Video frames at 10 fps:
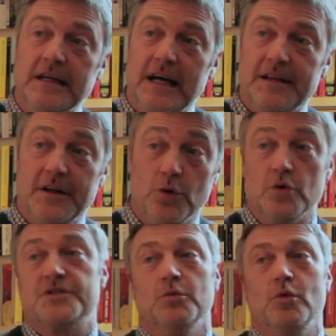And then
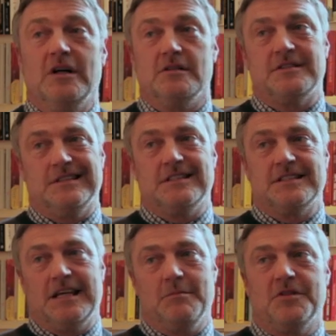Orson Welles did the
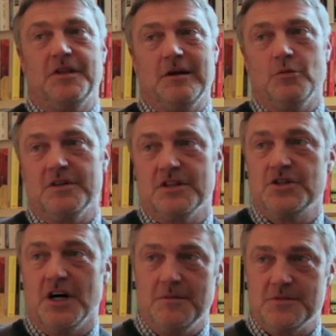same thing with The
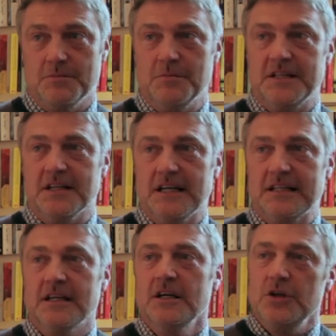Chimes at Midnight.
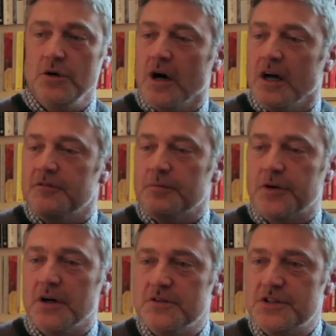You kind of
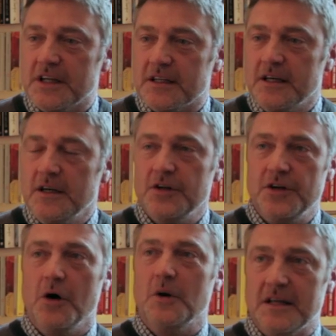approach it
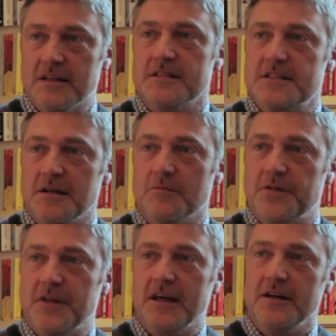knowing that
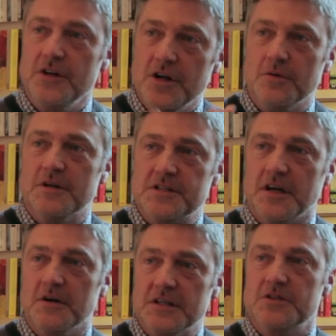something new is
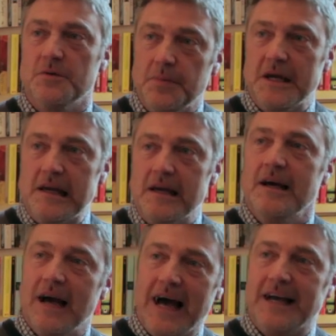going to be
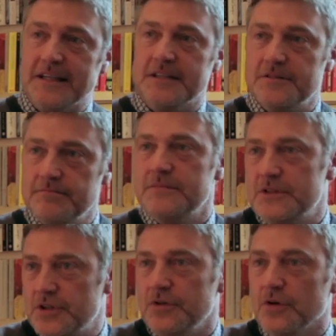added
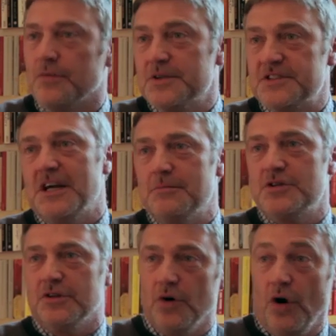to your
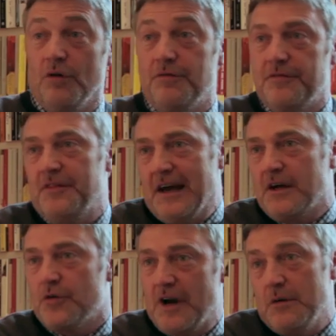perception of that
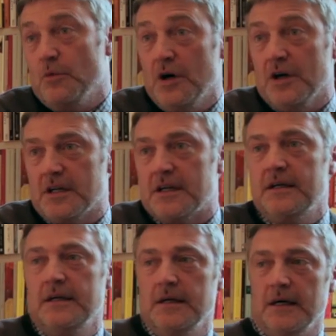great work.
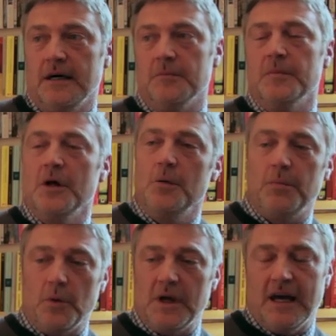
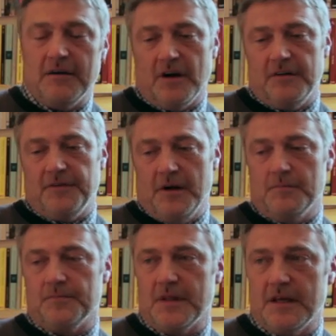But
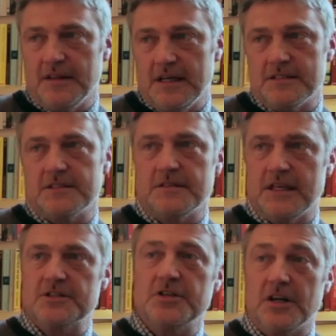there's
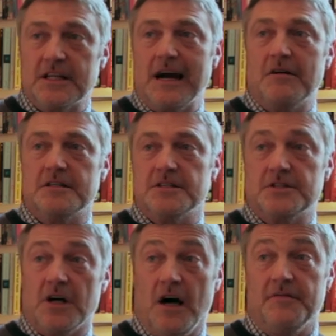certain characters
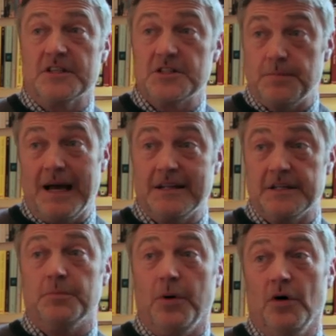that I've
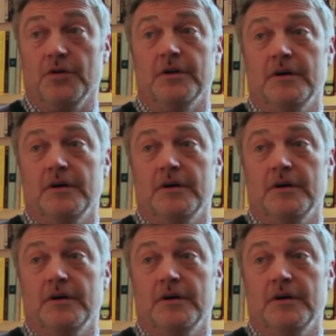expanded upon.